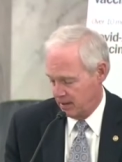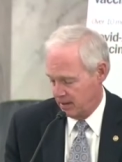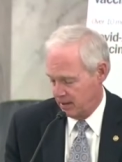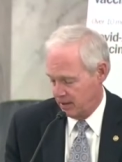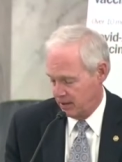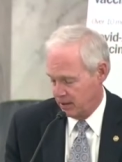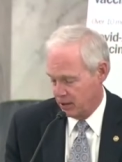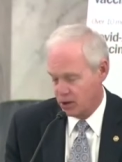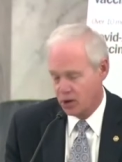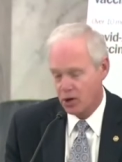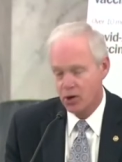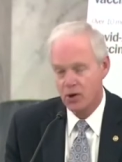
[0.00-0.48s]

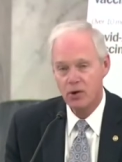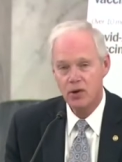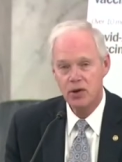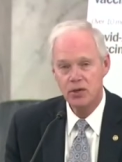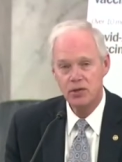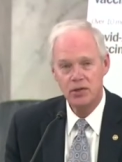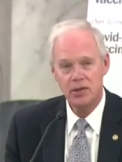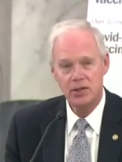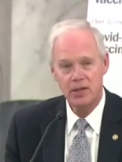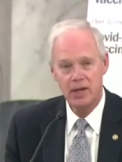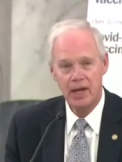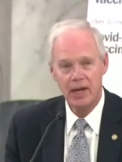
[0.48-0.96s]
The
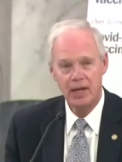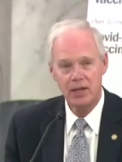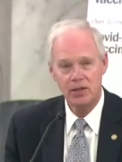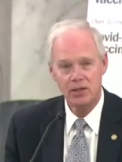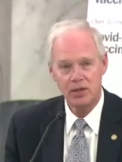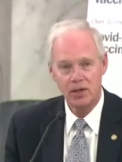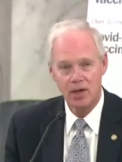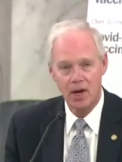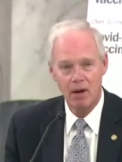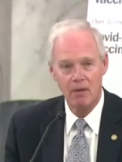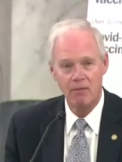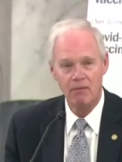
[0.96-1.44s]
courage it takes
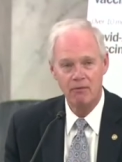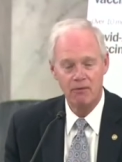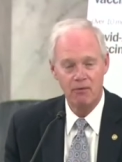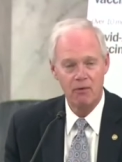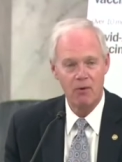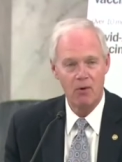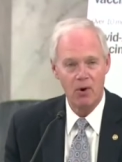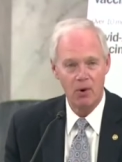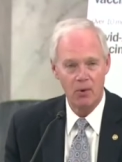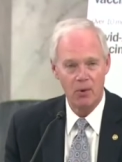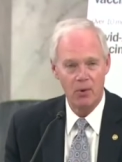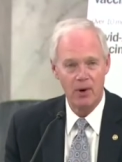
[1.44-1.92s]
to come
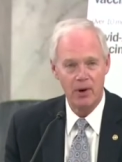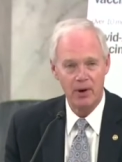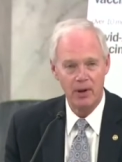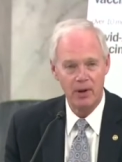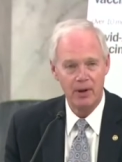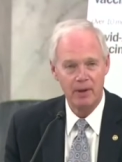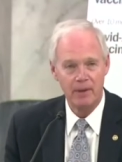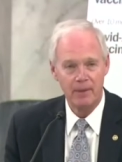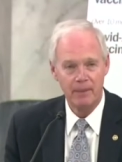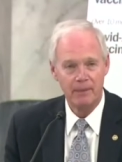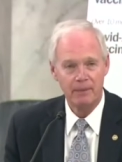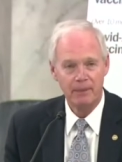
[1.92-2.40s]

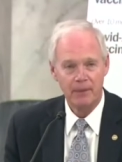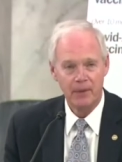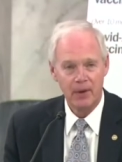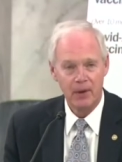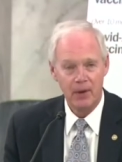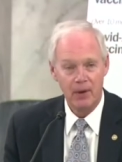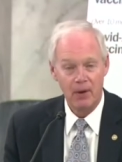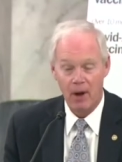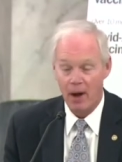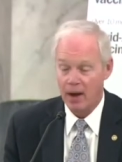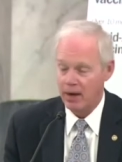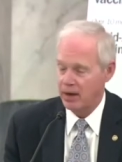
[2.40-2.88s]
forward,
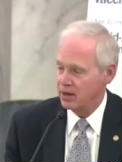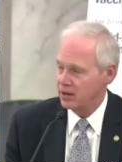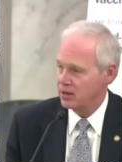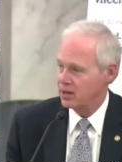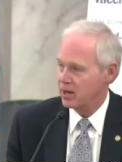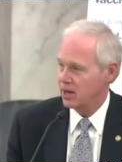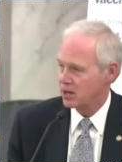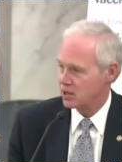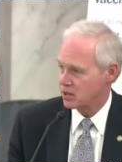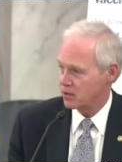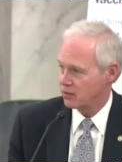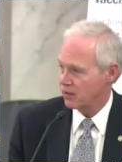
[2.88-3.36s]
I can
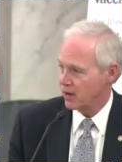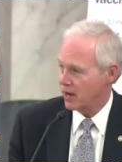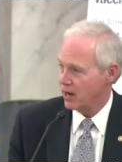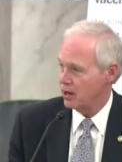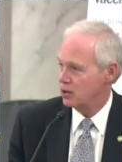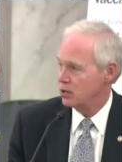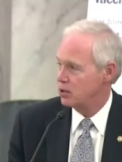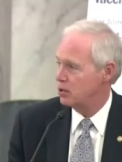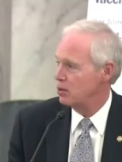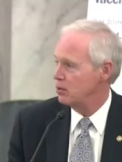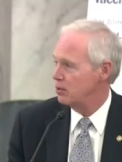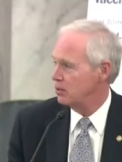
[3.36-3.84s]
testify
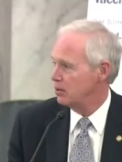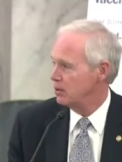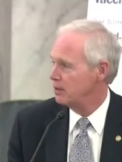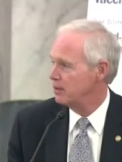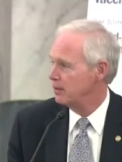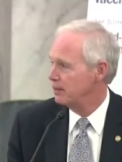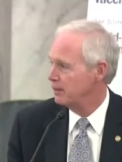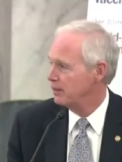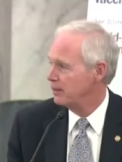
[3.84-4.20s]
too.